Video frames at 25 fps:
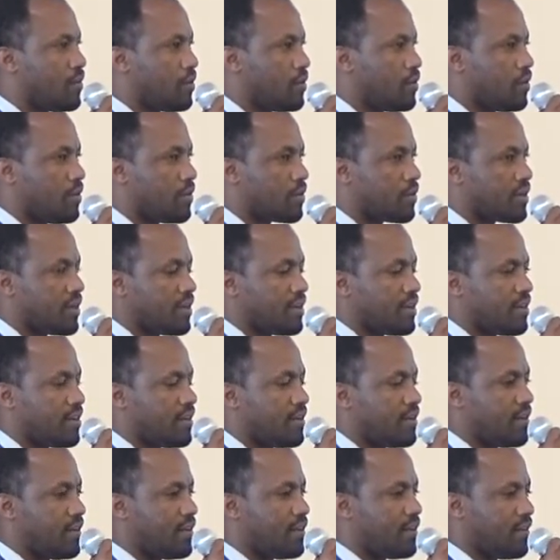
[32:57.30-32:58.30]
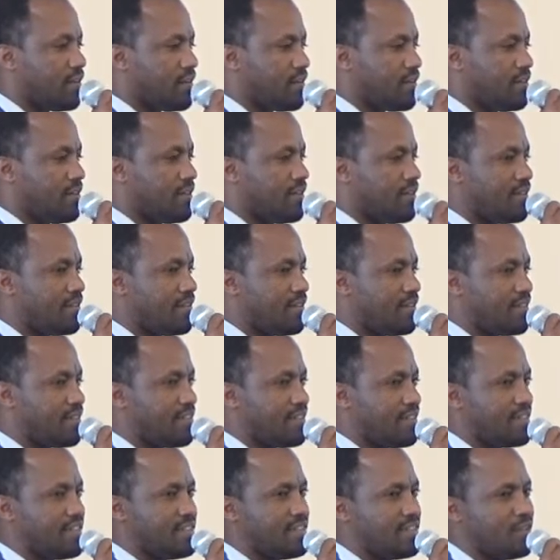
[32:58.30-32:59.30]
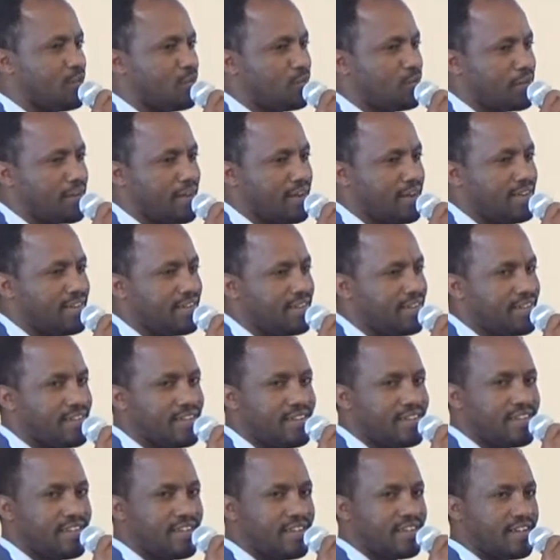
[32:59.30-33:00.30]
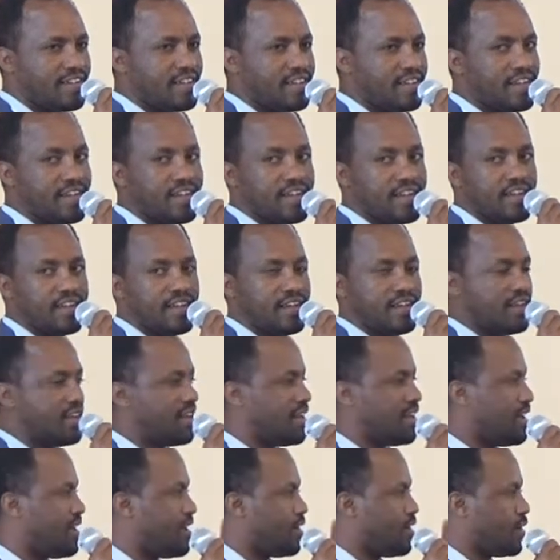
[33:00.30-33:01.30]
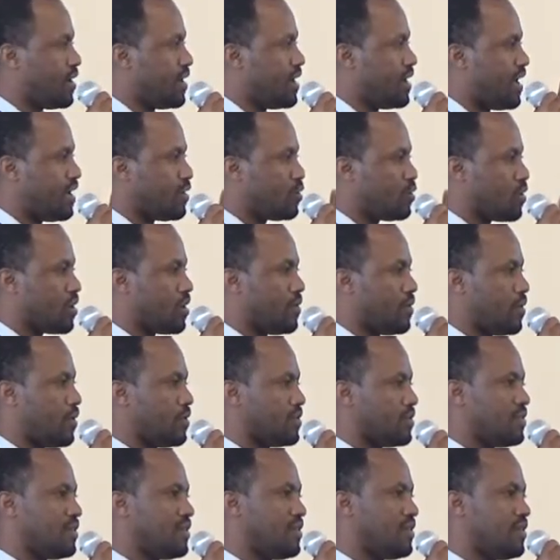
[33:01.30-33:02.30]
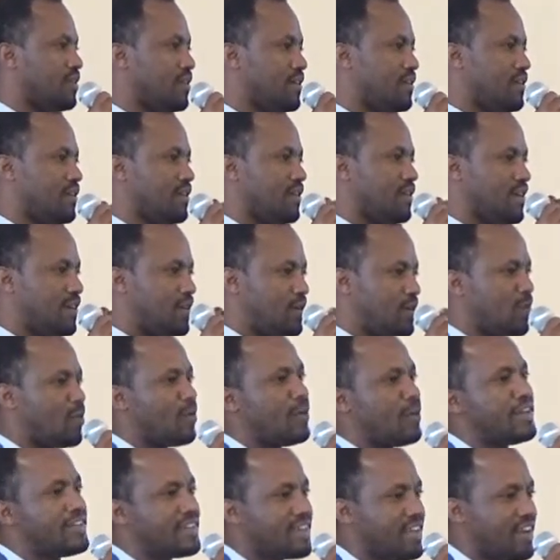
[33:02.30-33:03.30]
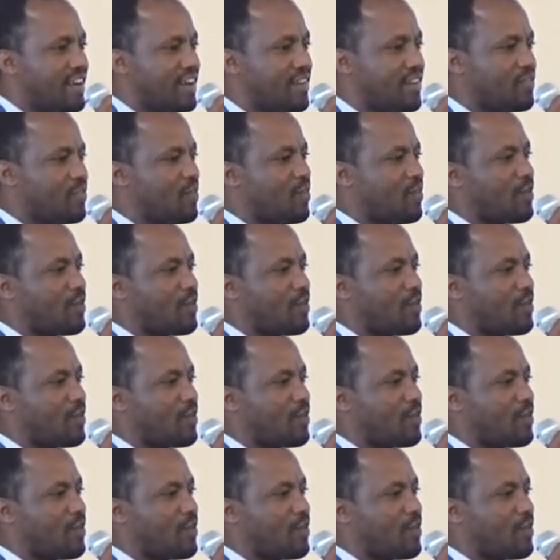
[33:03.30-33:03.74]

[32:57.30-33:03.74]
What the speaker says: Okay. Usually, when I talk about knowledge graph or